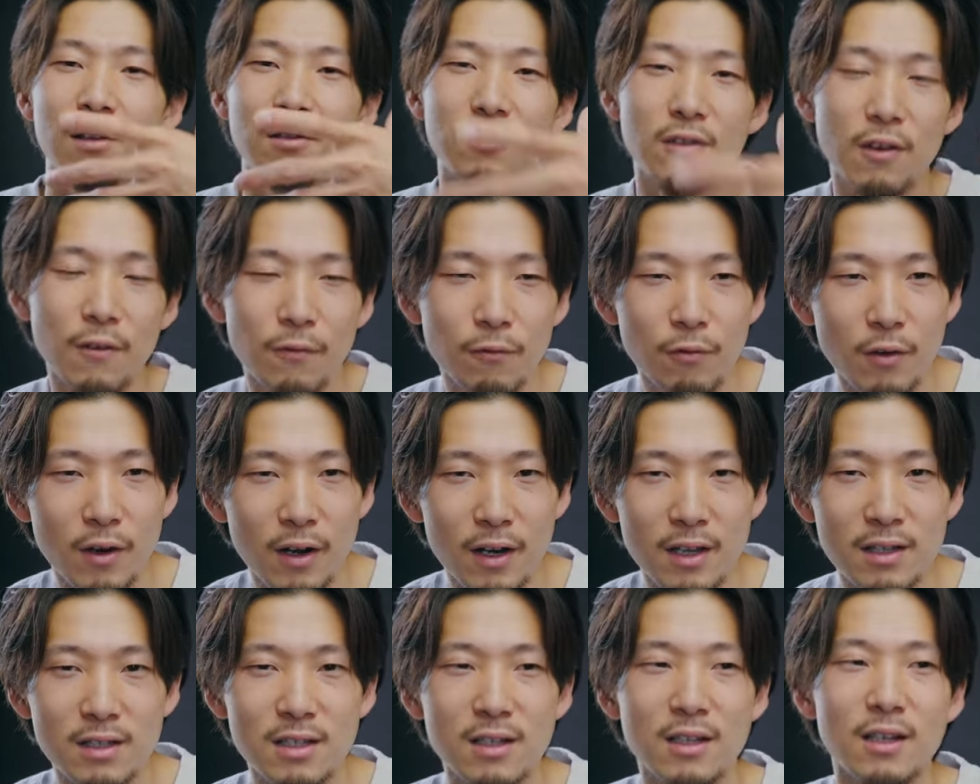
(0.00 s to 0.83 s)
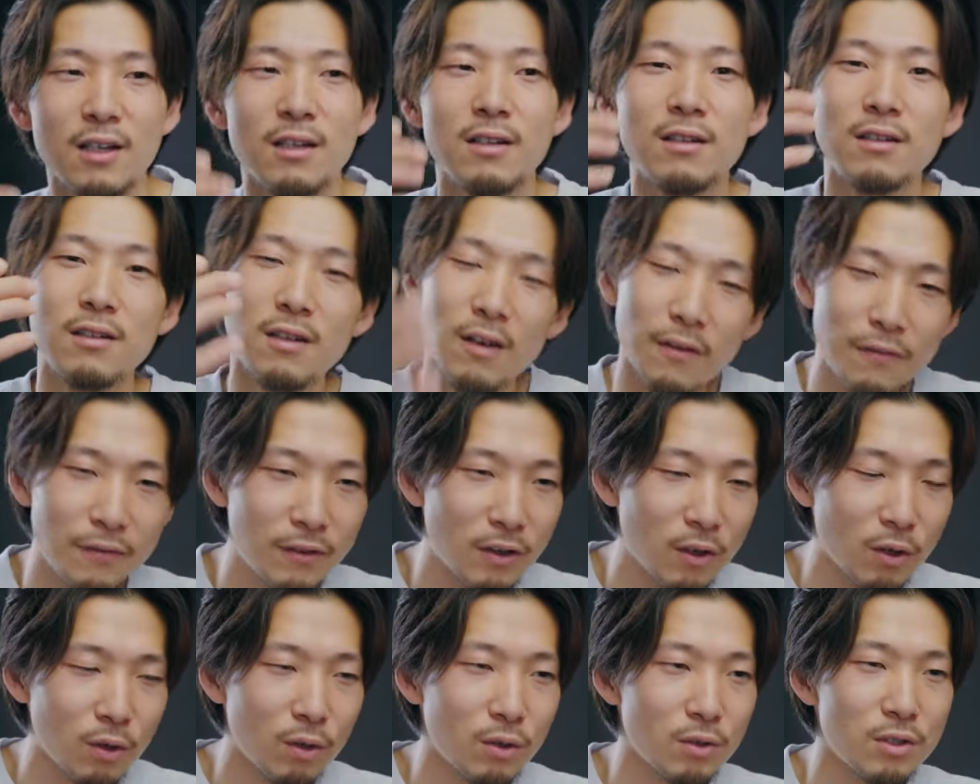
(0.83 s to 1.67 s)
different
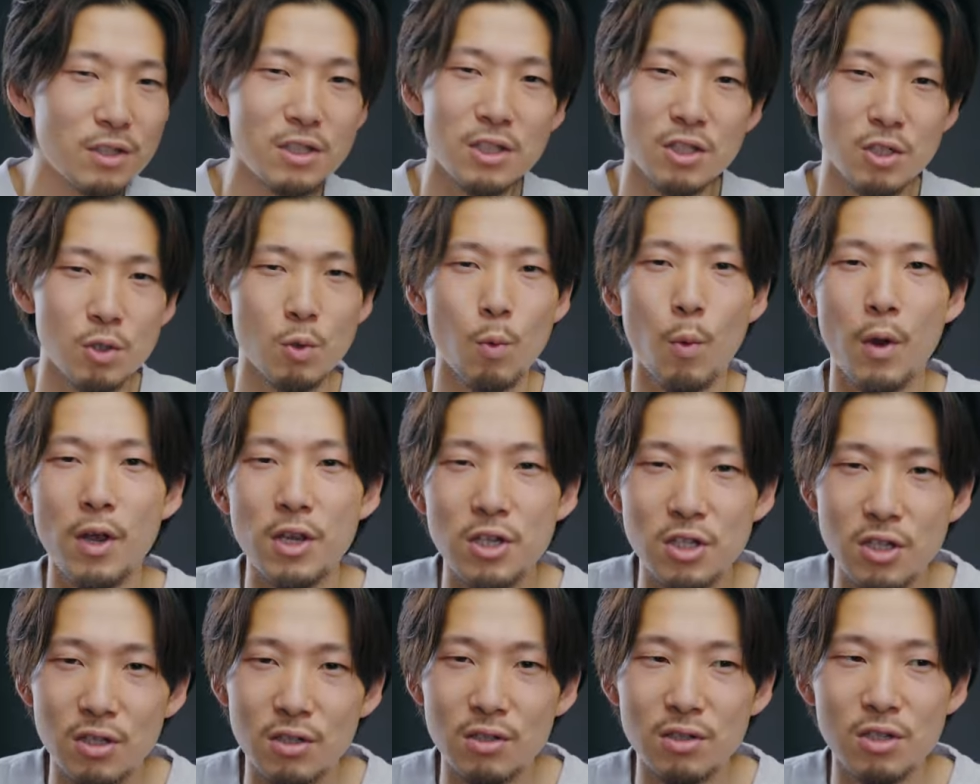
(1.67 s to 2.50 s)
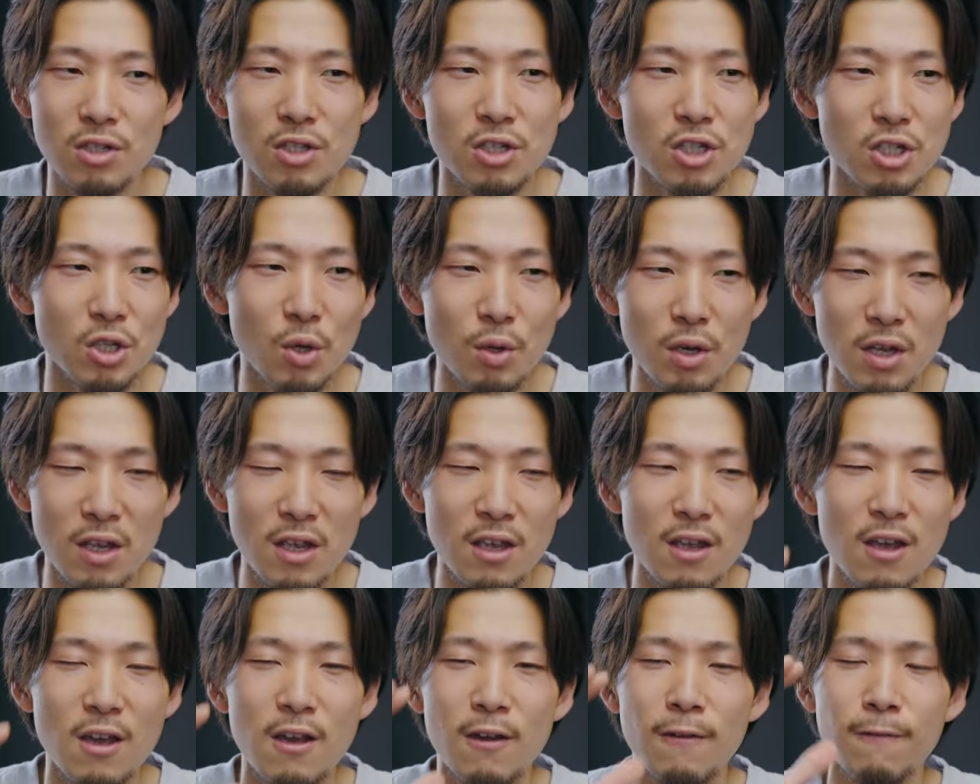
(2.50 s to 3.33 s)
difficult situations,
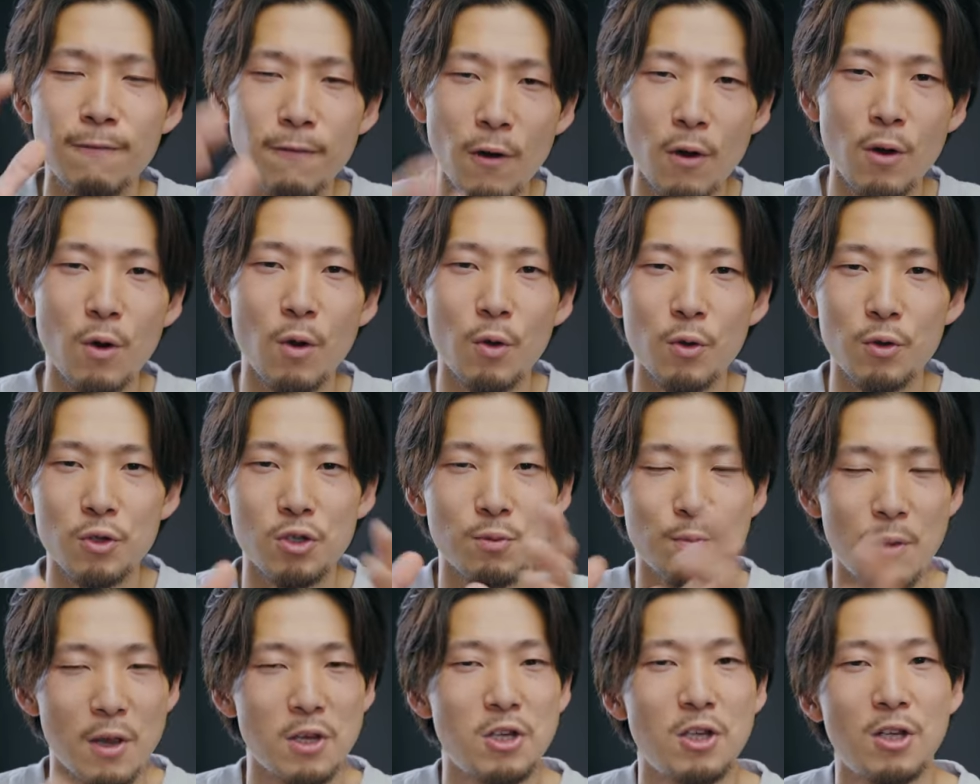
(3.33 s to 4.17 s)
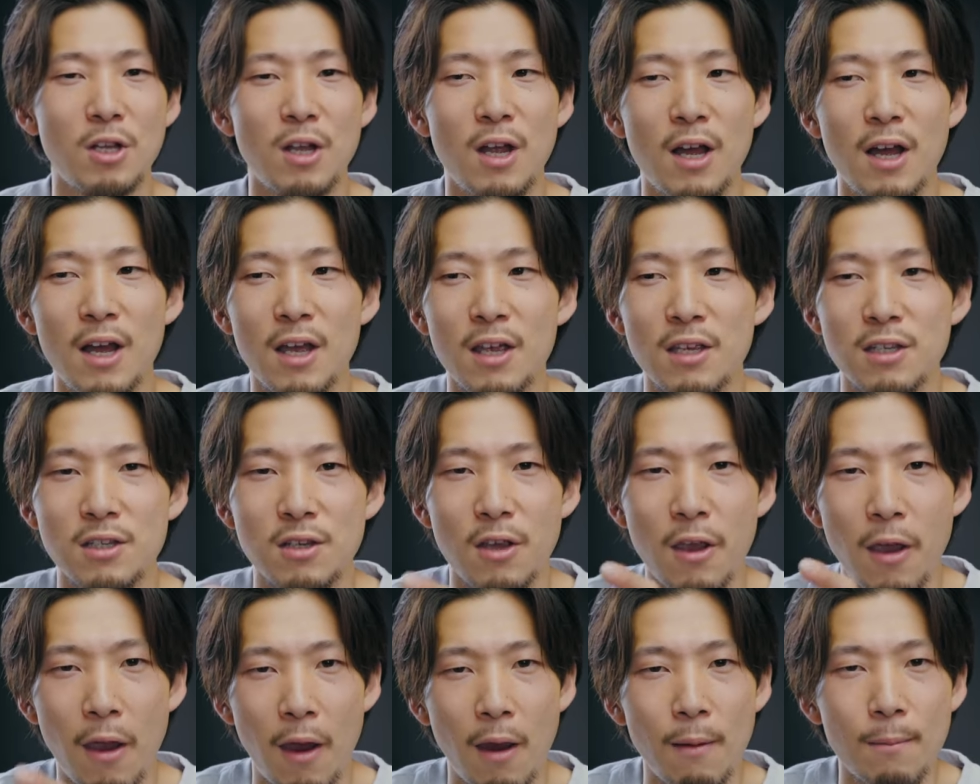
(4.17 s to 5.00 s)
Sony photo specialized
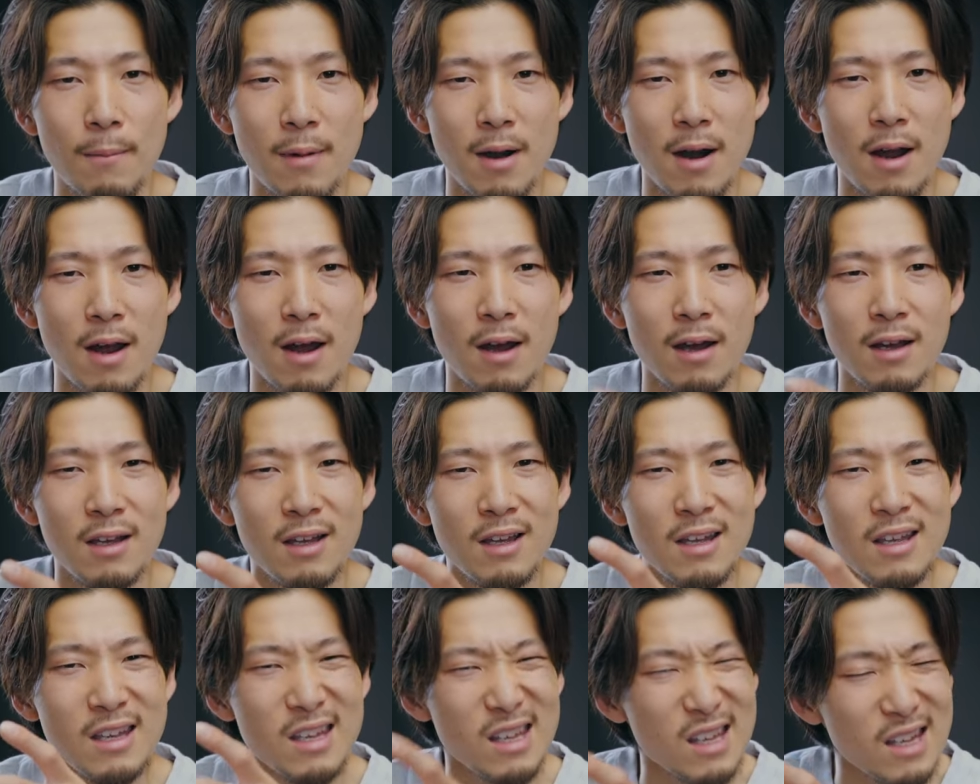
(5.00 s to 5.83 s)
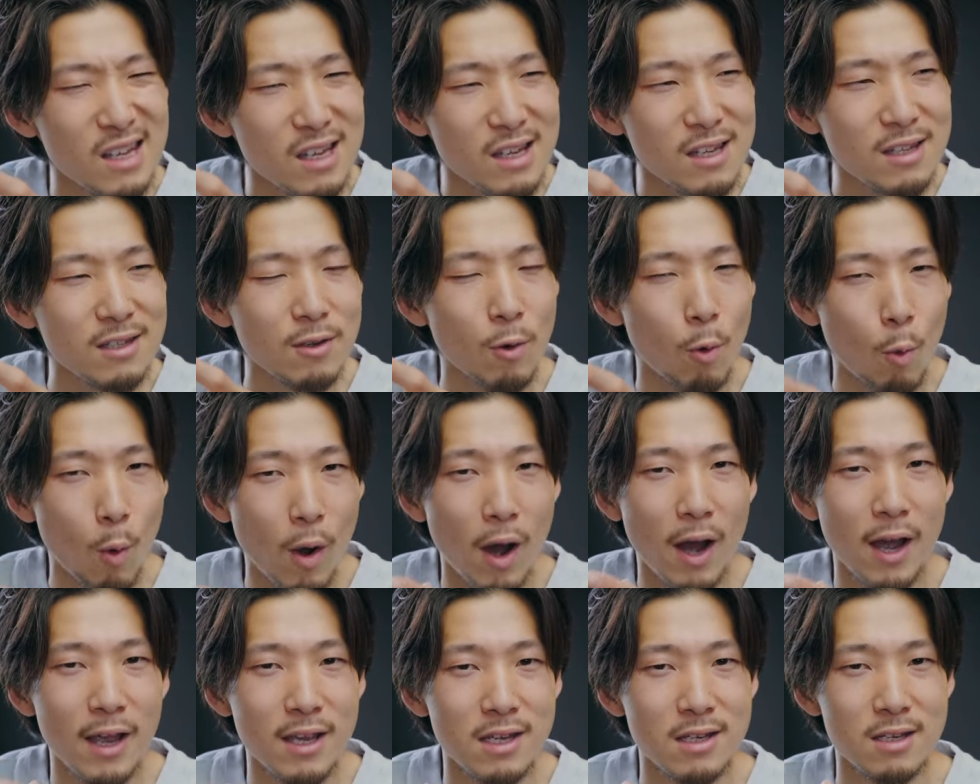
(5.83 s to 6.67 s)
camera is
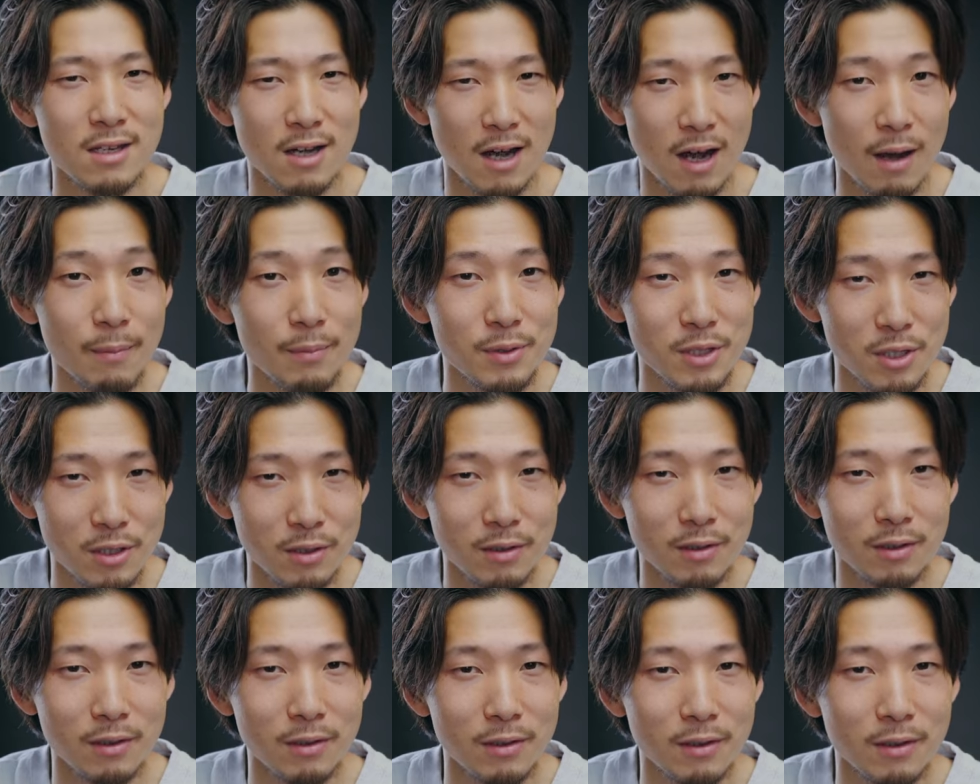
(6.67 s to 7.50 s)
wise option.